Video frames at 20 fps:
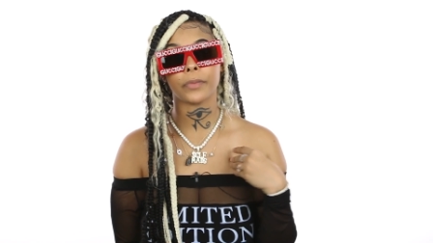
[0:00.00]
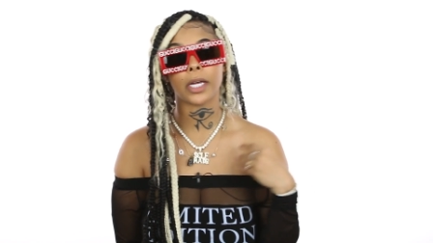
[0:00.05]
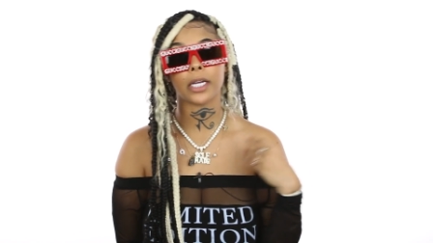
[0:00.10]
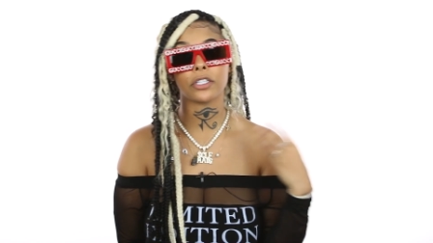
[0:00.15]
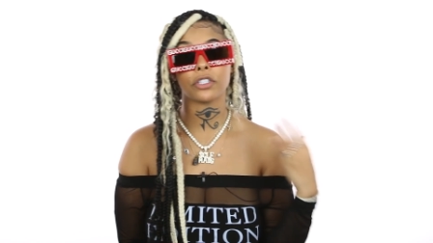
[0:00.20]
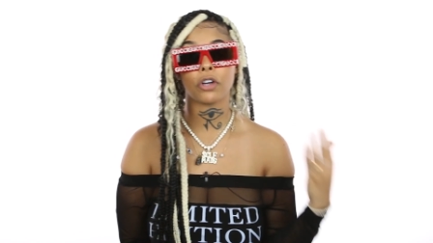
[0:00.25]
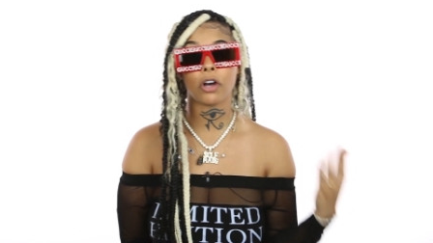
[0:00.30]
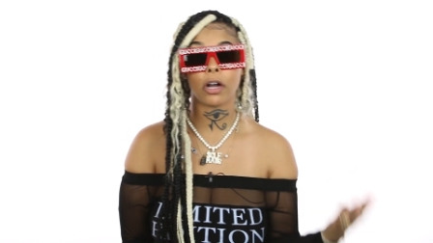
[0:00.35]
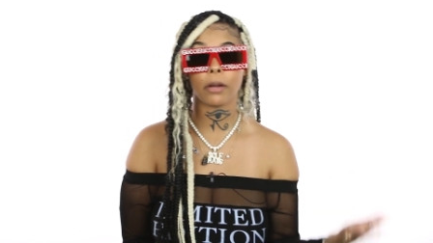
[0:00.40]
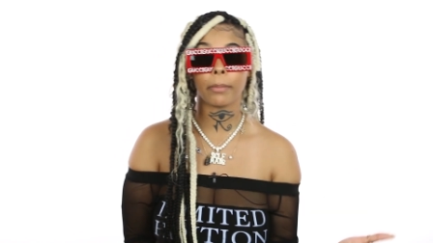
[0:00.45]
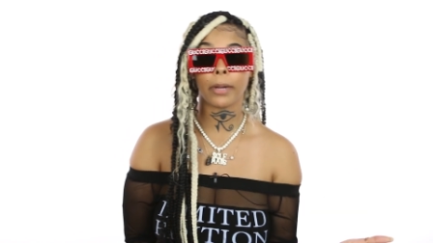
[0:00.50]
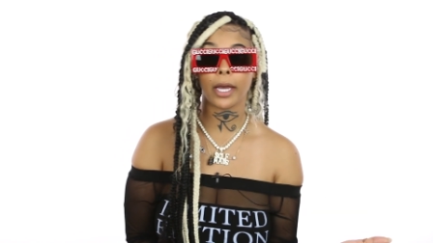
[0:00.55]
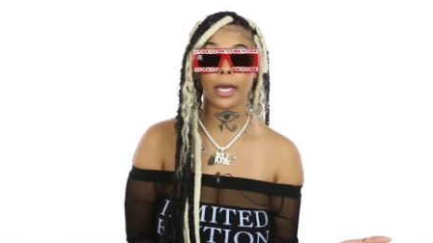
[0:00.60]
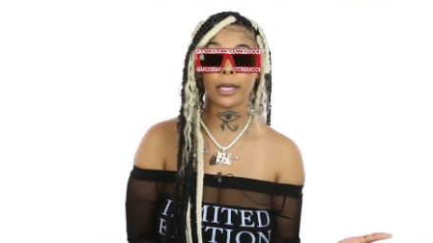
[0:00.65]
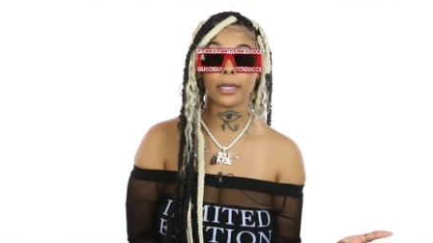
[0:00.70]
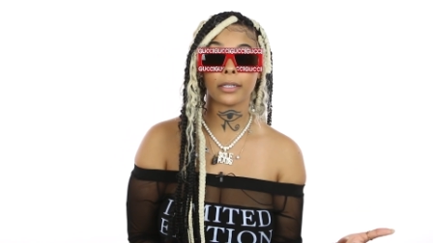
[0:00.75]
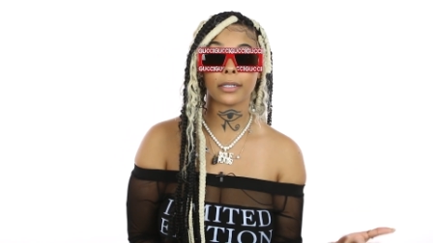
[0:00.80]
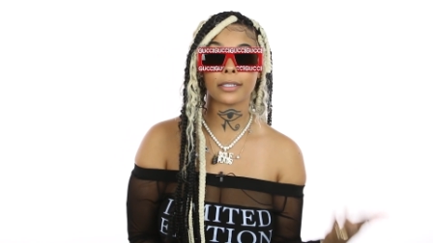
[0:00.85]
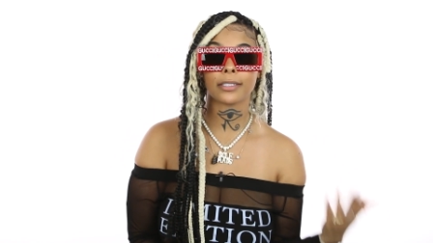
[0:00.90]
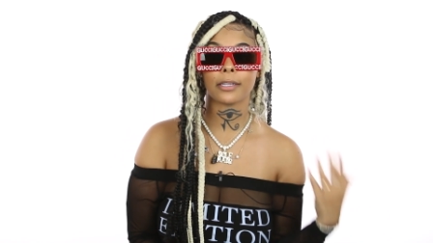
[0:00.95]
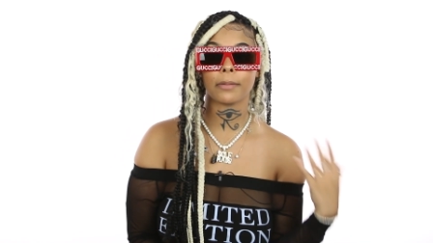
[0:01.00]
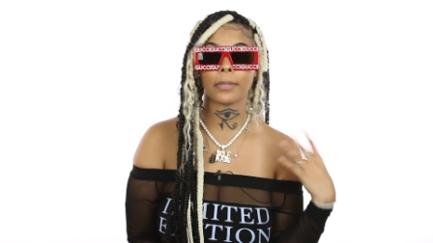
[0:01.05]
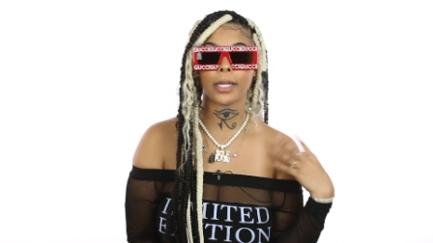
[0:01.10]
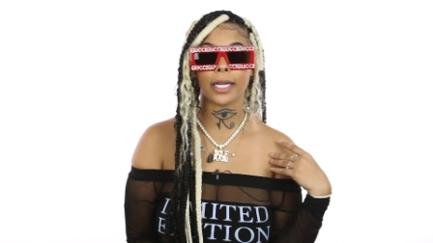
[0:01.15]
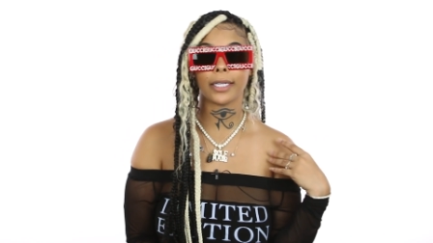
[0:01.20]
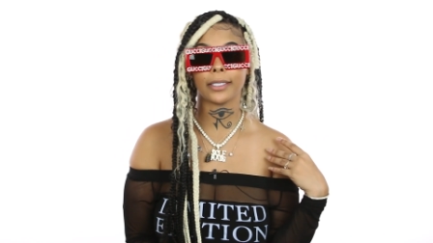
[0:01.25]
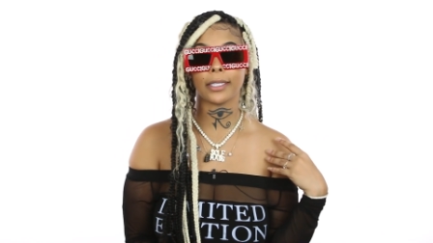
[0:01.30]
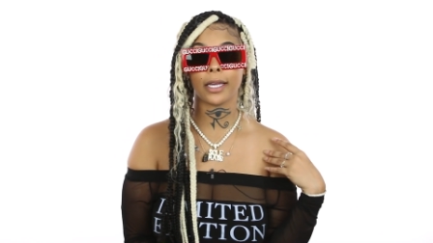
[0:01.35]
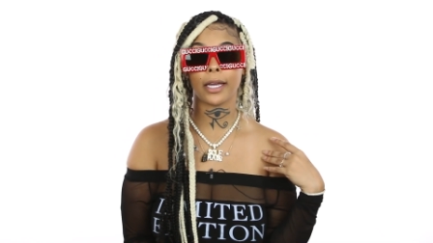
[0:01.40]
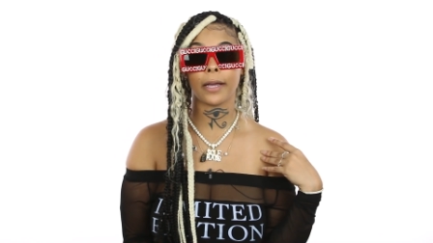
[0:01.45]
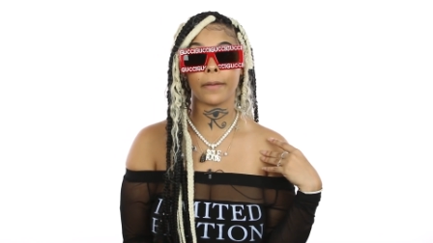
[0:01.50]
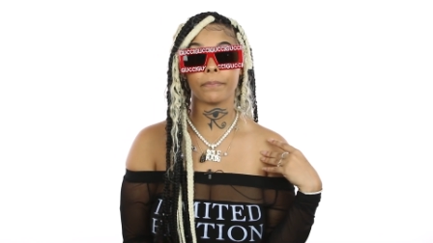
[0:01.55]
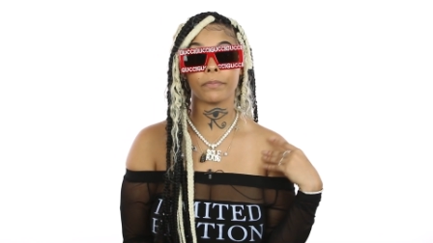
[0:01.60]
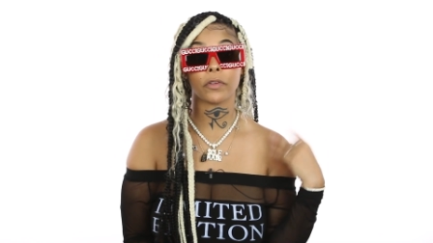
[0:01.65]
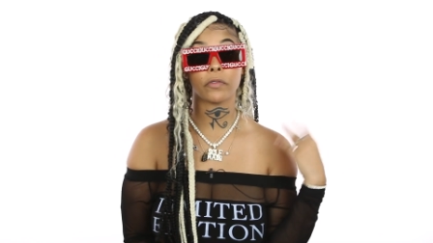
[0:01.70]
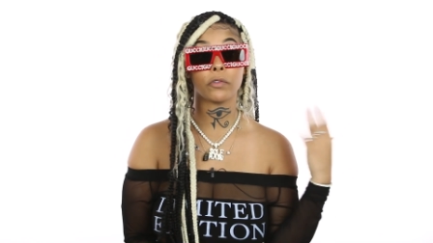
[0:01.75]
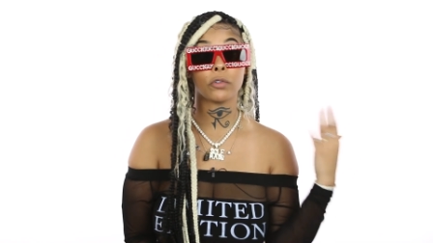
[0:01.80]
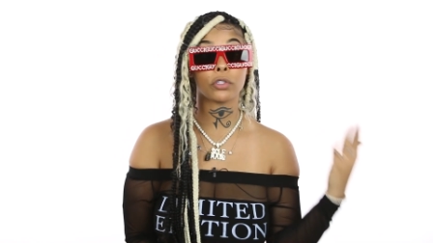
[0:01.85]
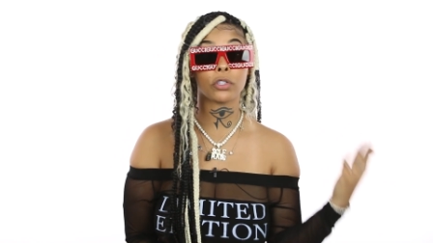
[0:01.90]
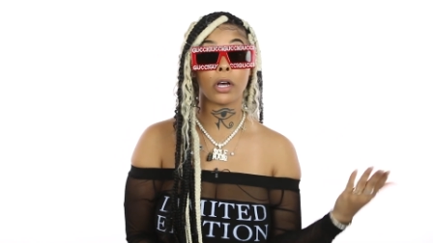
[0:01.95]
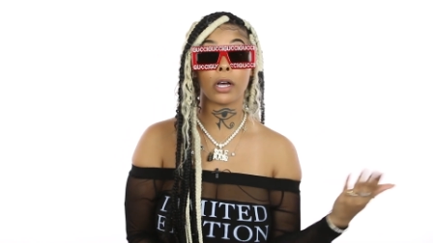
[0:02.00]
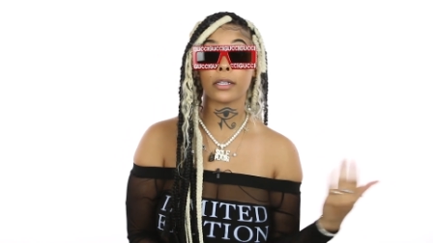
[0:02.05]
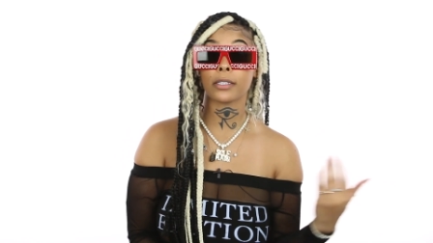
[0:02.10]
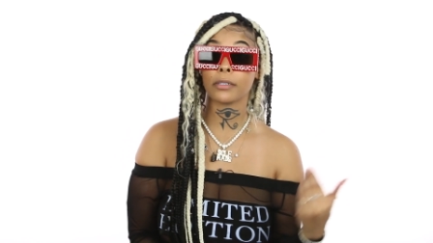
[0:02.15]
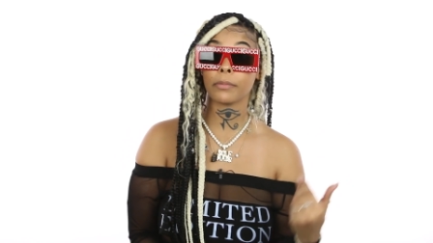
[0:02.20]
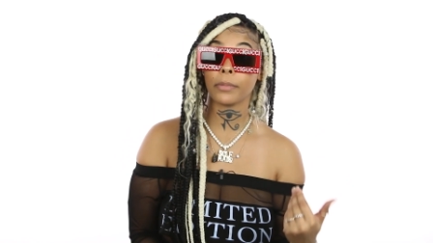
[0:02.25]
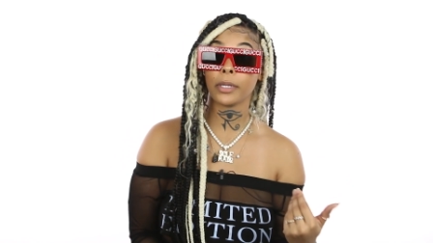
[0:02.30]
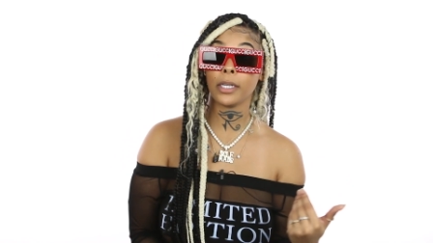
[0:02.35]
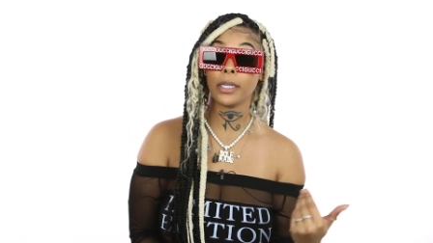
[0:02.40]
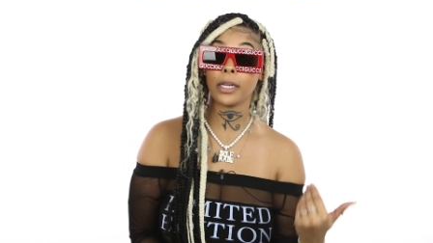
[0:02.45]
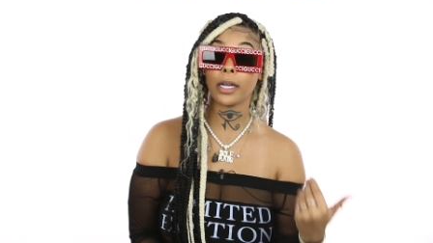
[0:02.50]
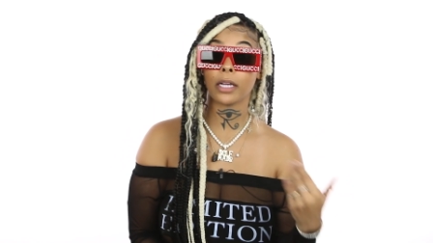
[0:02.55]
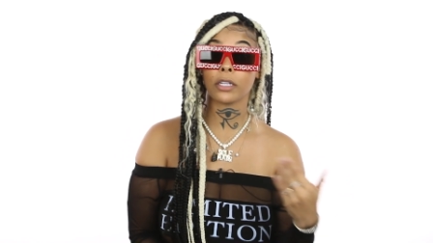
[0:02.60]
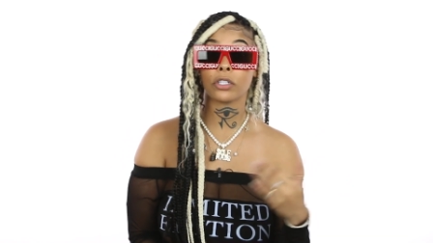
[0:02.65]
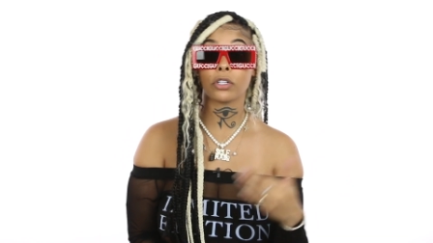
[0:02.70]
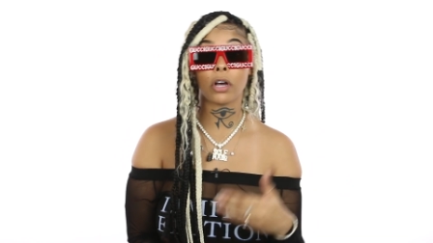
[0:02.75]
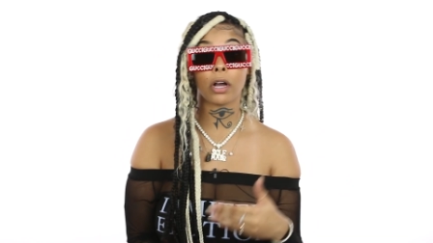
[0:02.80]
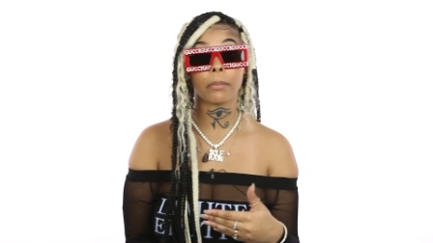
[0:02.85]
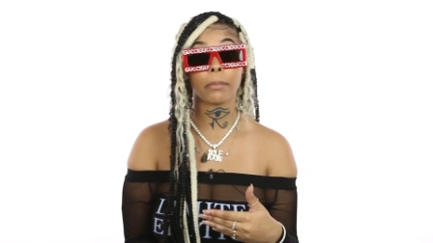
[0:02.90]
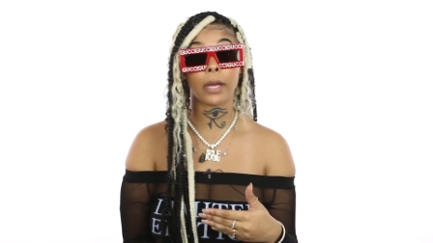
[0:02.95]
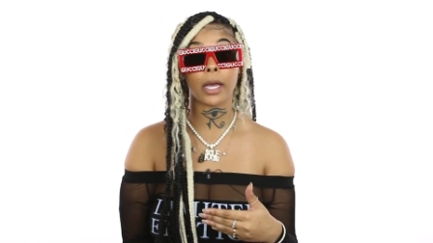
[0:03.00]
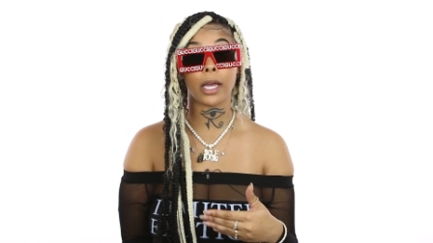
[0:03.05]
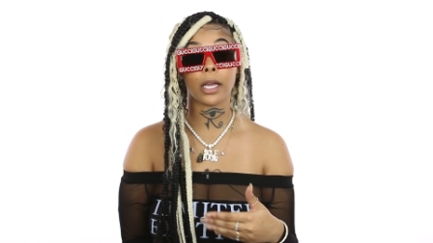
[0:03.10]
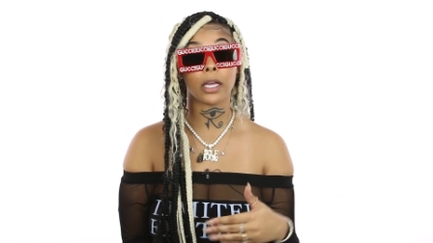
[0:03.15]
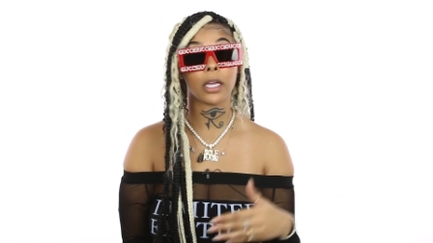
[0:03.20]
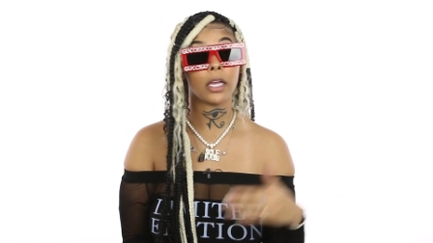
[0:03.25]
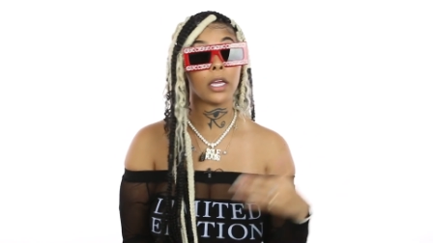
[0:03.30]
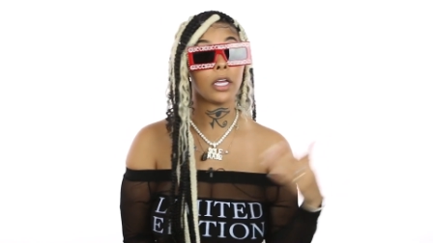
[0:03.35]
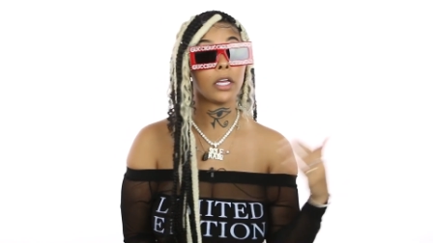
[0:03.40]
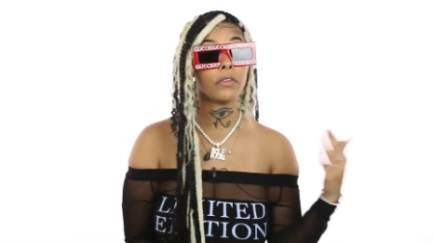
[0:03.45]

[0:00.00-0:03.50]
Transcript: I talk back because I'm like that. If you talk to me, I talk back.